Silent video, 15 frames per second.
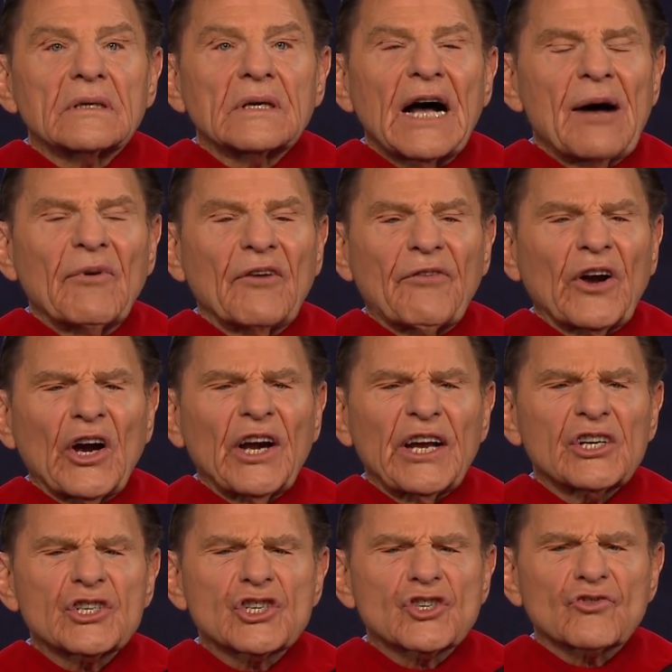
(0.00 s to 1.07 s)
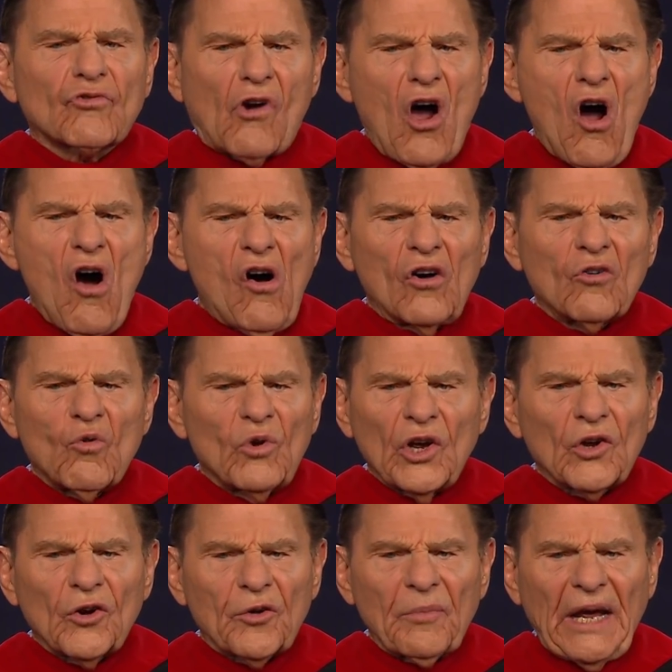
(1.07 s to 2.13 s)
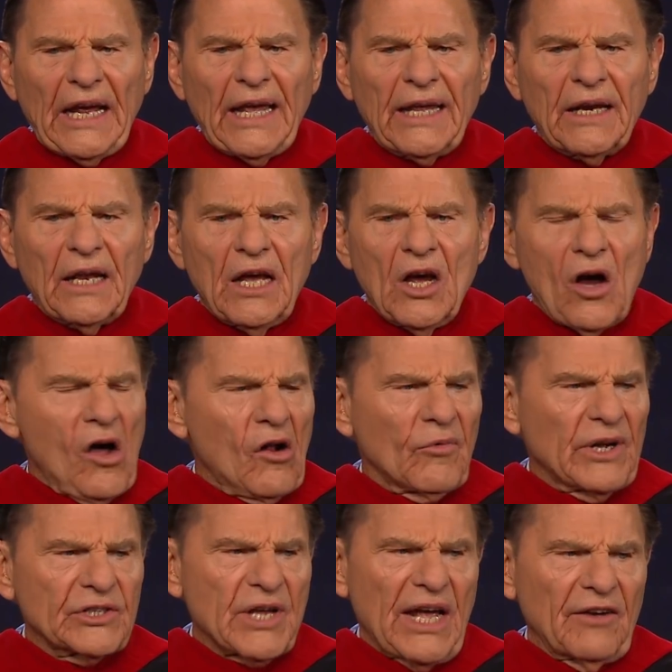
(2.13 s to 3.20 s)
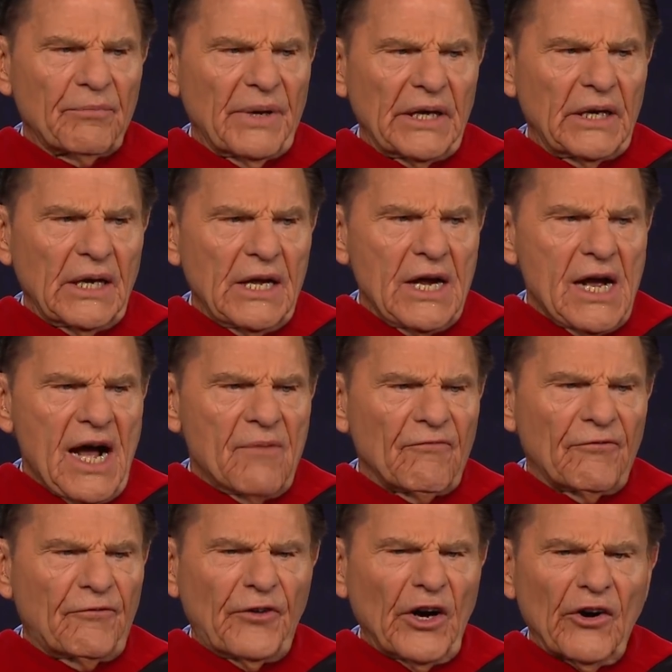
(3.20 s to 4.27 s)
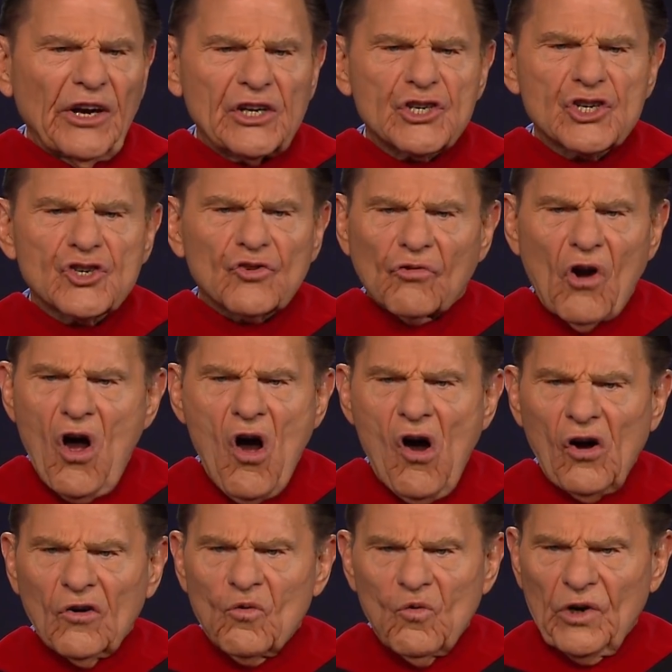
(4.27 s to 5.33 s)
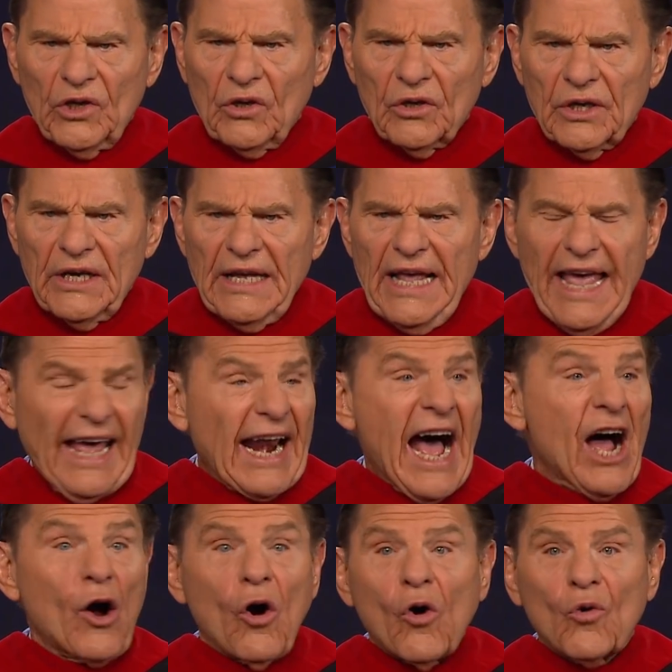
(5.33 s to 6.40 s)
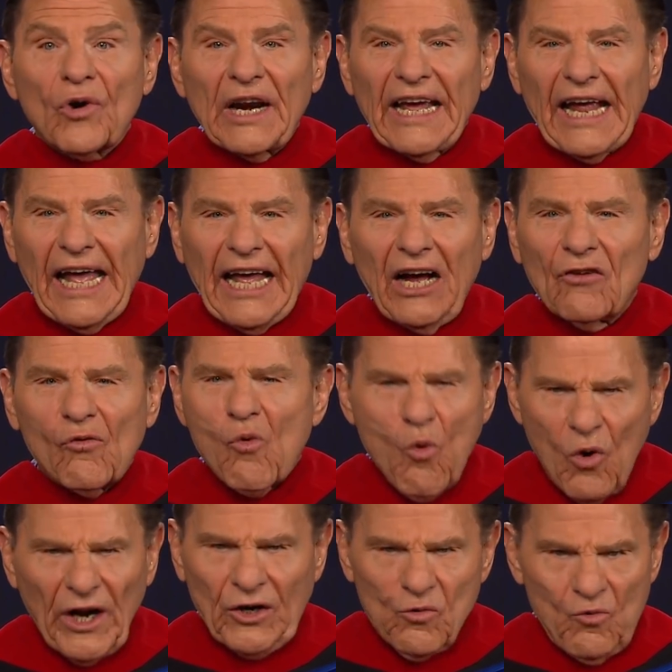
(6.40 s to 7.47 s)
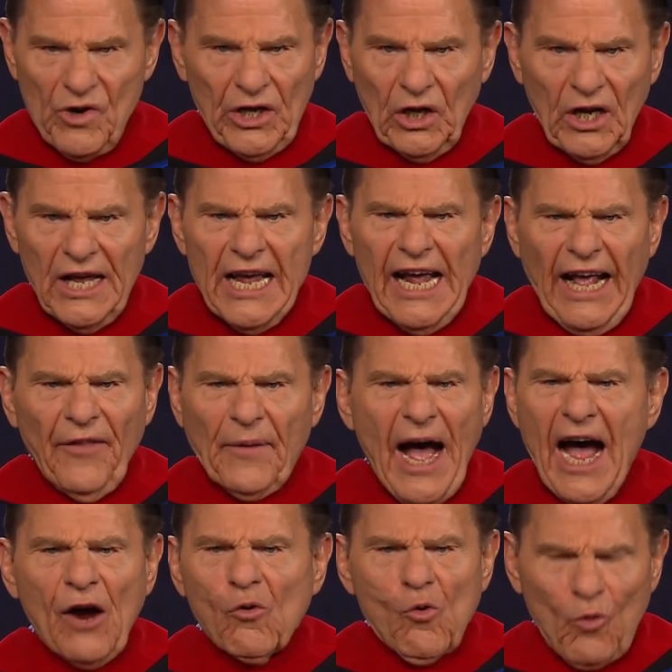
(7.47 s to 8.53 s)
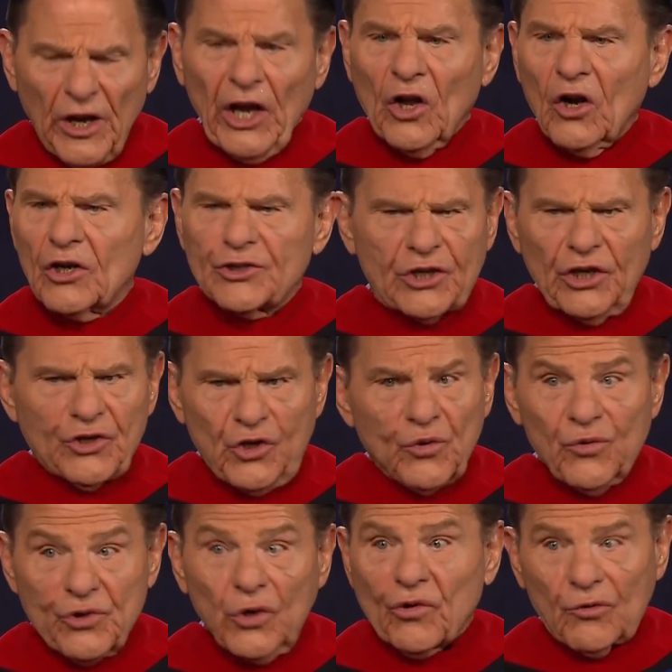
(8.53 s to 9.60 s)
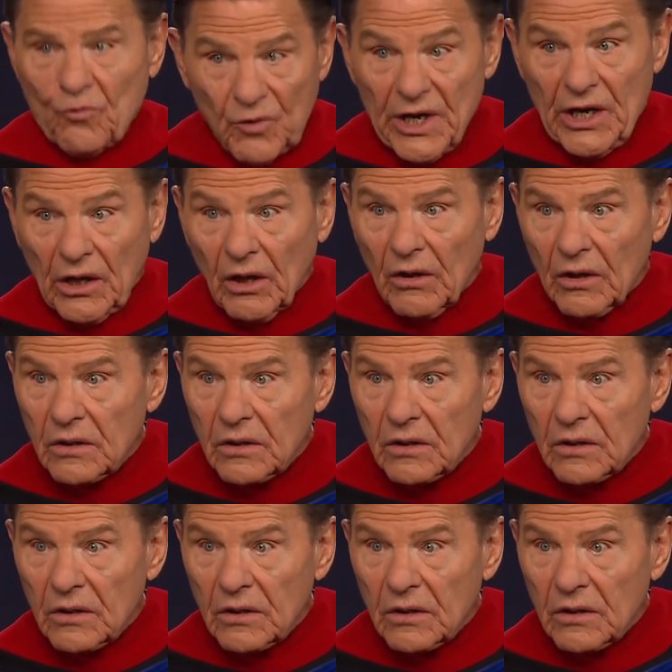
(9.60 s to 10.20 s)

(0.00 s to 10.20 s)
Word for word: I'm a very strong-willed man, always have been. I'm very strong-willed, and I only have one will, and I will to do your will.